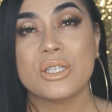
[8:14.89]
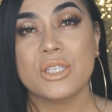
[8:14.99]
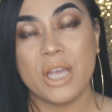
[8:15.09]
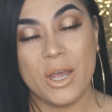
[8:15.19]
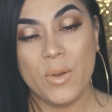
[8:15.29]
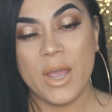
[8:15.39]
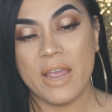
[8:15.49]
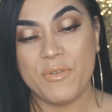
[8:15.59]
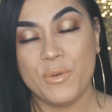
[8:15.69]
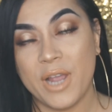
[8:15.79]
So
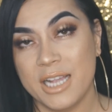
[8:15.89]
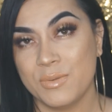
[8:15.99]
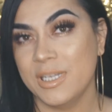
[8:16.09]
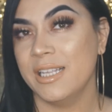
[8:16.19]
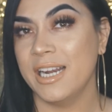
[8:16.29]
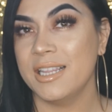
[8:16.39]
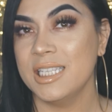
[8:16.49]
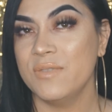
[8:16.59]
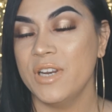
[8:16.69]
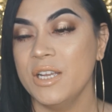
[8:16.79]
if you guys really like
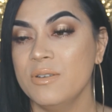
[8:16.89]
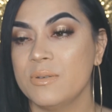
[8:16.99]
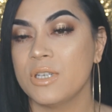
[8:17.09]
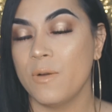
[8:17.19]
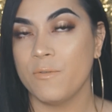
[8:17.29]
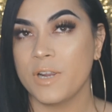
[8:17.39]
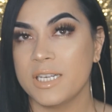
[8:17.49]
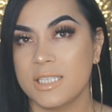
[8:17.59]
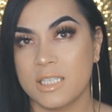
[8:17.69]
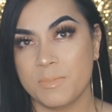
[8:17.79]
this video, don't
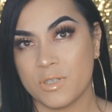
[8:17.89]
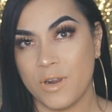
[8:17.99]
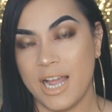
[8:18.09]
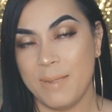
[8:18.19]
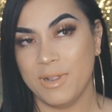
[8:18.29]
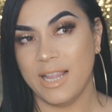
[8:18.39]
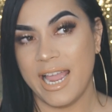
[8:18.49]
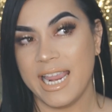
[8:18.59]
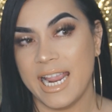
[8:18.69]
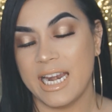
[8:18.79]
forget to subscribe,
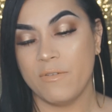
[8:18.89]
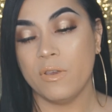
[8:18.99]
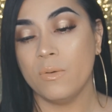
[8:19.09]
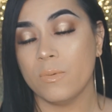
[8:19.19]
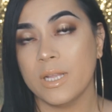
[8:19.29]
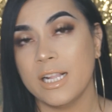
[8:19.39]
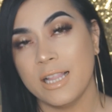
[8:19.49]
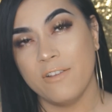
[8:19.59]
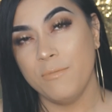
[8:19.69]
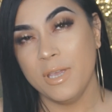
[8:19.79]
like, and if you really
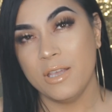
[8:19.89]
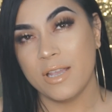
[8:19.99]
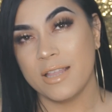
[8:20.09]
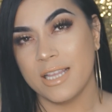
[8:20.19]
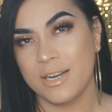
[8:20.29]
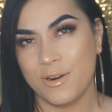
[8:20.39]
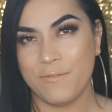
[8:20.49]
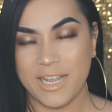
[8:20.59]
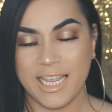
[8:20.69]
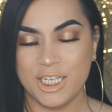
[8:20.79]
love me, you'll hit that
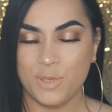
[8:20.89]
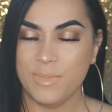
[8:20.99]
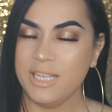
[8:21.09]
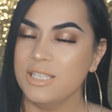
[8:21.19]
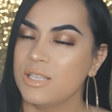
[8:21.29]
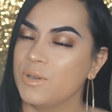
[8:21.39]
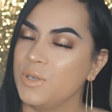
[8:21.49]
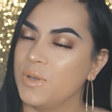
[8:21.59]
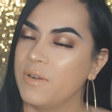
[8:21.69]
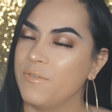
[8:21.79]
notification bell so
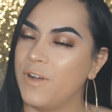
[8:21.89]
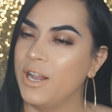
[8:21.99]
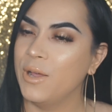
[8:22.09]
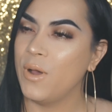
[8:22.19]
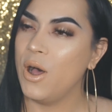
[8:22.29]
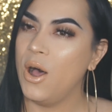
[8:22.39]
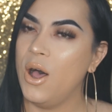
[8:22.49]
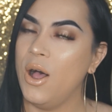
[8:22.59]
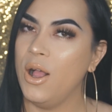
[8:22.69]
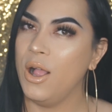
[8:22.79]
you can follow
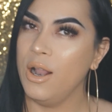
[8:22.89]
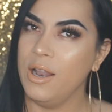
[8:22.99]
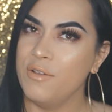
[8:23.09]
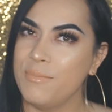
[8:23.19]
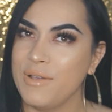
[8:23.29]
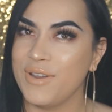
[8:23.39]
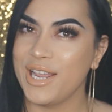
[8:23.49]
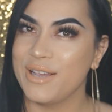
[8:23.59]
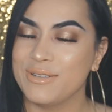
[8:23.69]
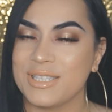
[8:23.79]
all of my
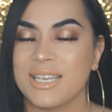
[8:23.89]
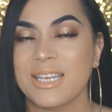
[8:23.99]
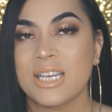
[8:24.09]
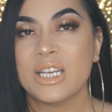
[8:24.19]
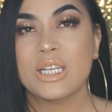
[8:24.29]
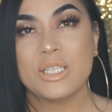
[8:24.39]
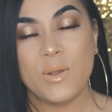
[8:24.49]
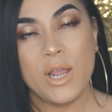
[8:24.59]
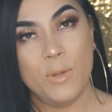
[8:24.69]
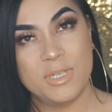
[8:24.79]
videos.
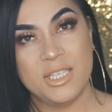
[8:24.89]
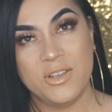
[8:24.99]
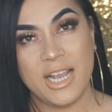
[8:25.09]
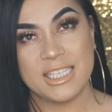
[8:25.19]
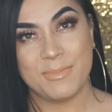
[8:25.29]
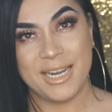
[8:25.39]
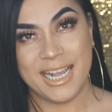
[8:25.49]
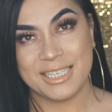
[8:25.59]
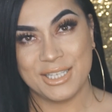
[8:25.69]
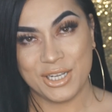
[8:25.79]
So I hope to see you guys in my
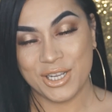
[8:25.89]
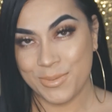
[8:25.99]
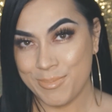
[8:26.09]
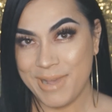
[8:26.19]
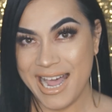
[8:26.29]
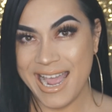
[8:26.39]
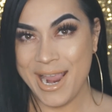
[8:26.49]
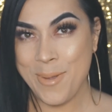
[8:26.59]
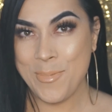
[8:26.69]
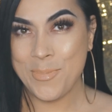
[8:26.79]
next look. Bye!